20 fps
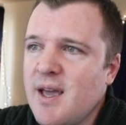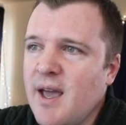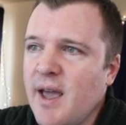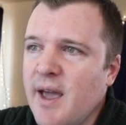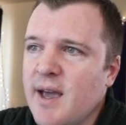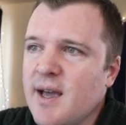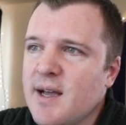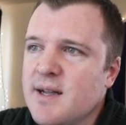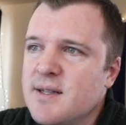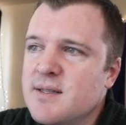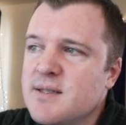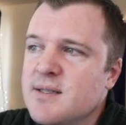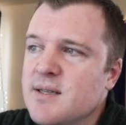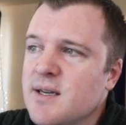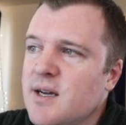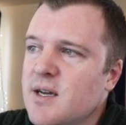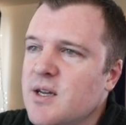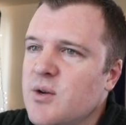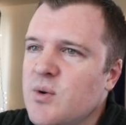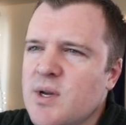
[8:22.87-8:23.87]
And
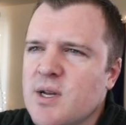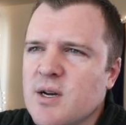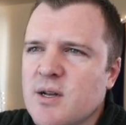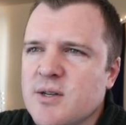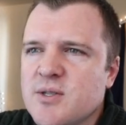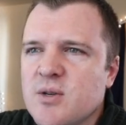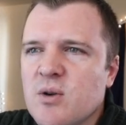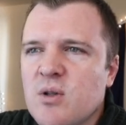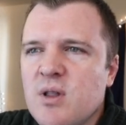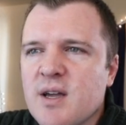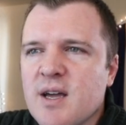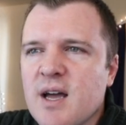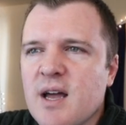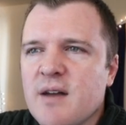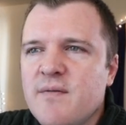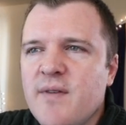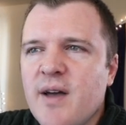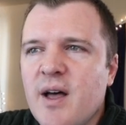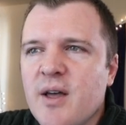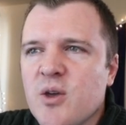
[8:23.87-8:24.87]
uh, you can also click
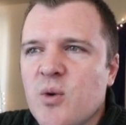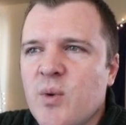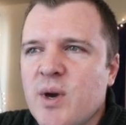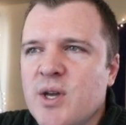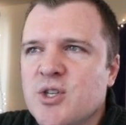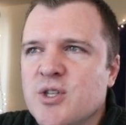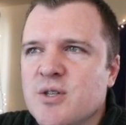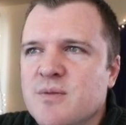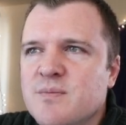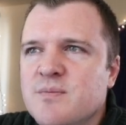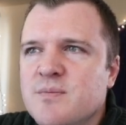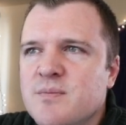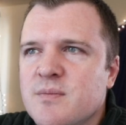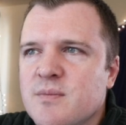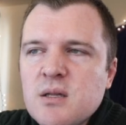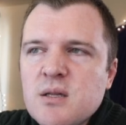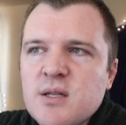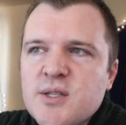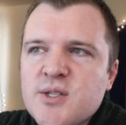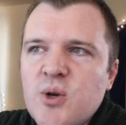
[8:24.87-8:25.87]
on valuation.
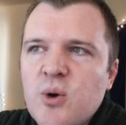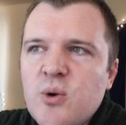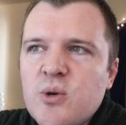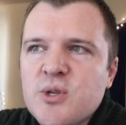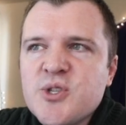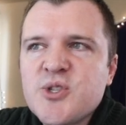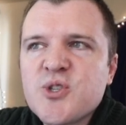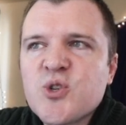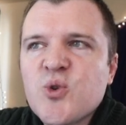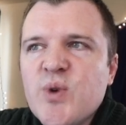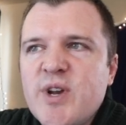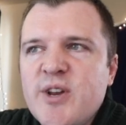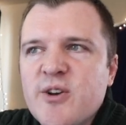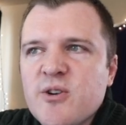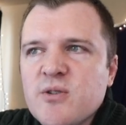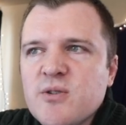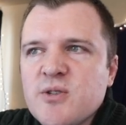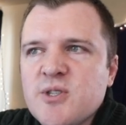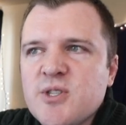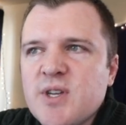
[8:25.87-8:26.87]
Let's go to
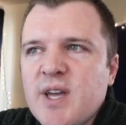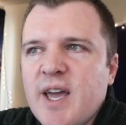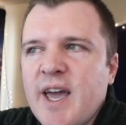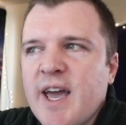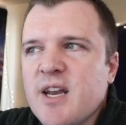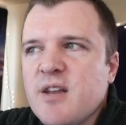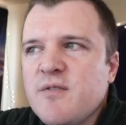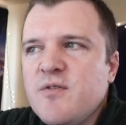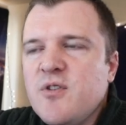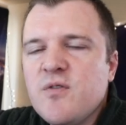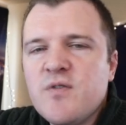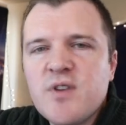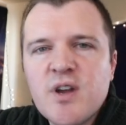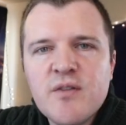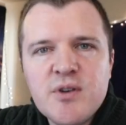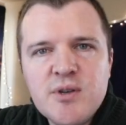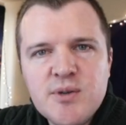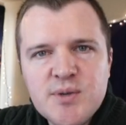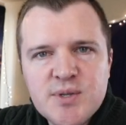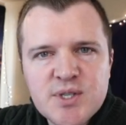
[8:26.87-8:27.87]
screeners. And if you've
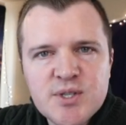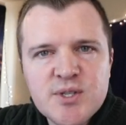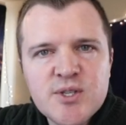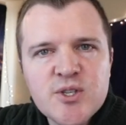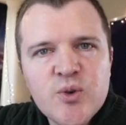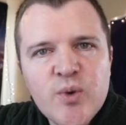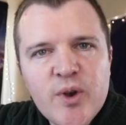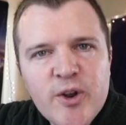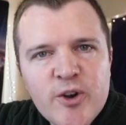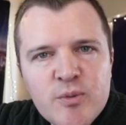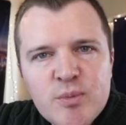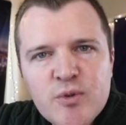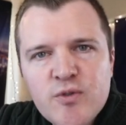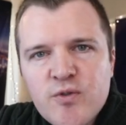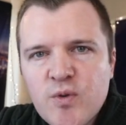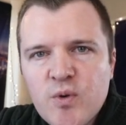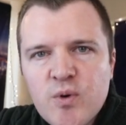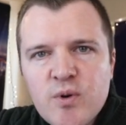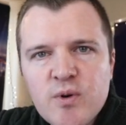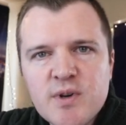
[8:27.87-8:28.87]
never used a screener
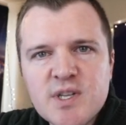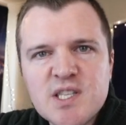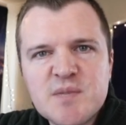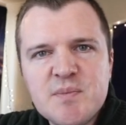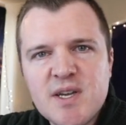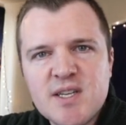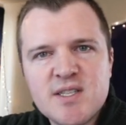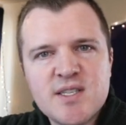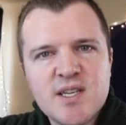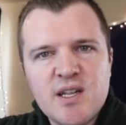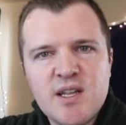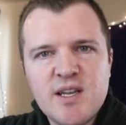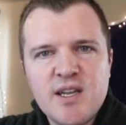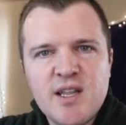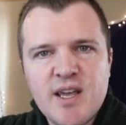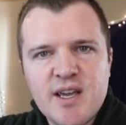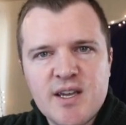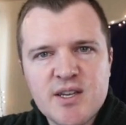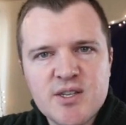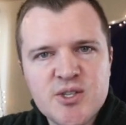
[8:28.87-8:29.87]
before, it's basically
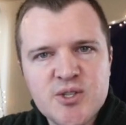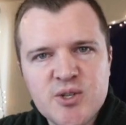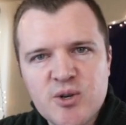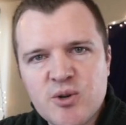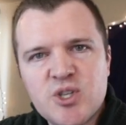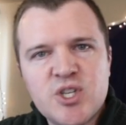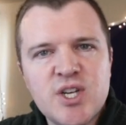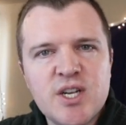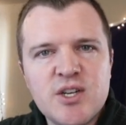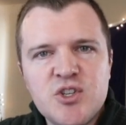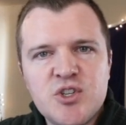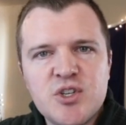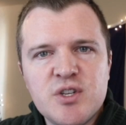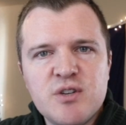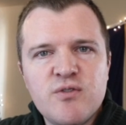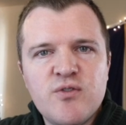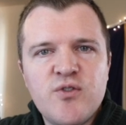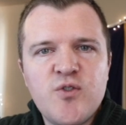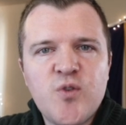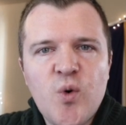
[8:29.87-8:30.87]
like a search
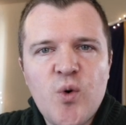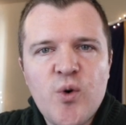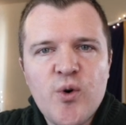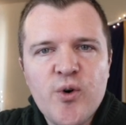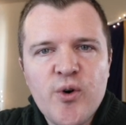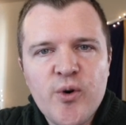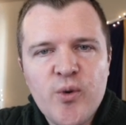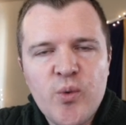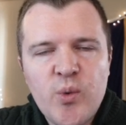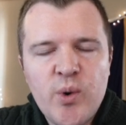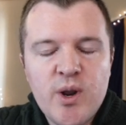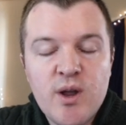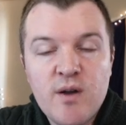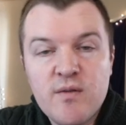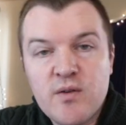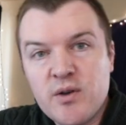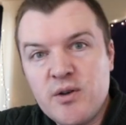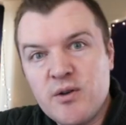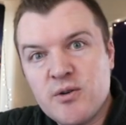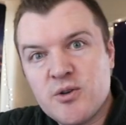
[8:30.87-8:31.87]
engine for
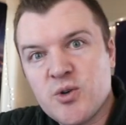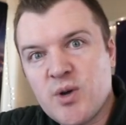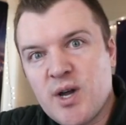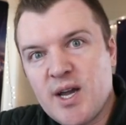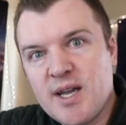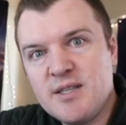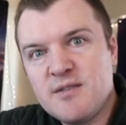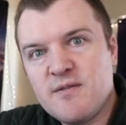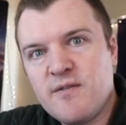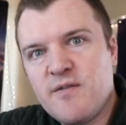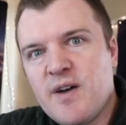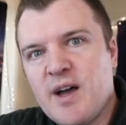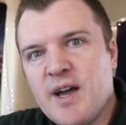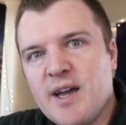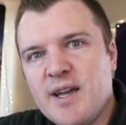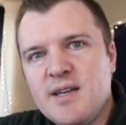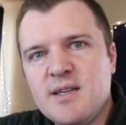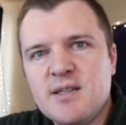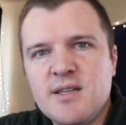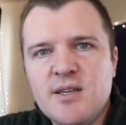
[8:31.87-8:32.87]
whatever you're trying to
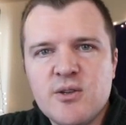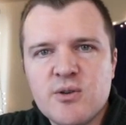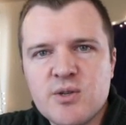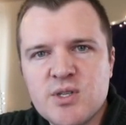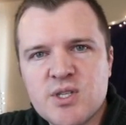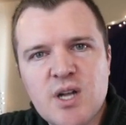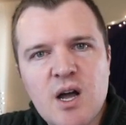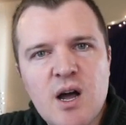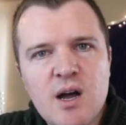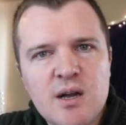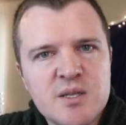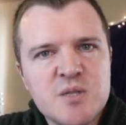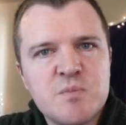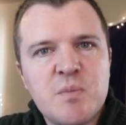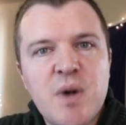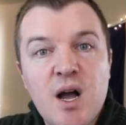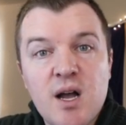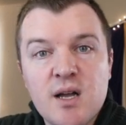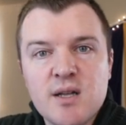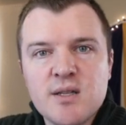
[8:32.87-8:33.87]
find, either stocks,
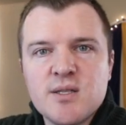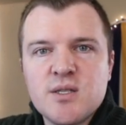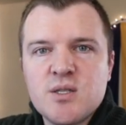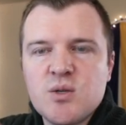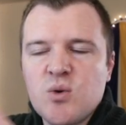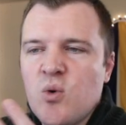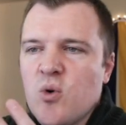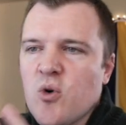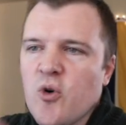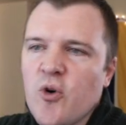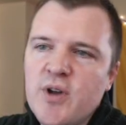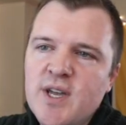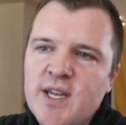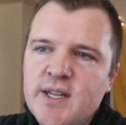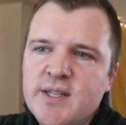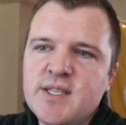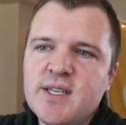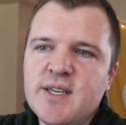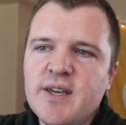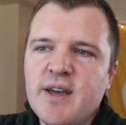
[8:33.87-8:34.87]
bonds, or E
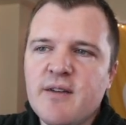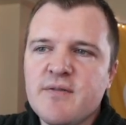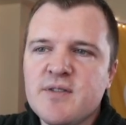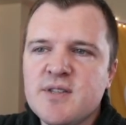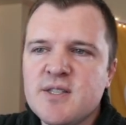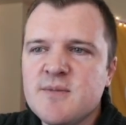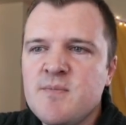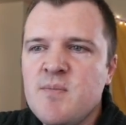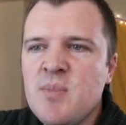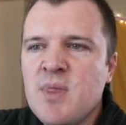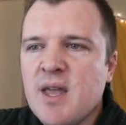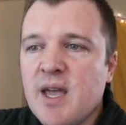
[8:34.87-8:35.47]
T Fs.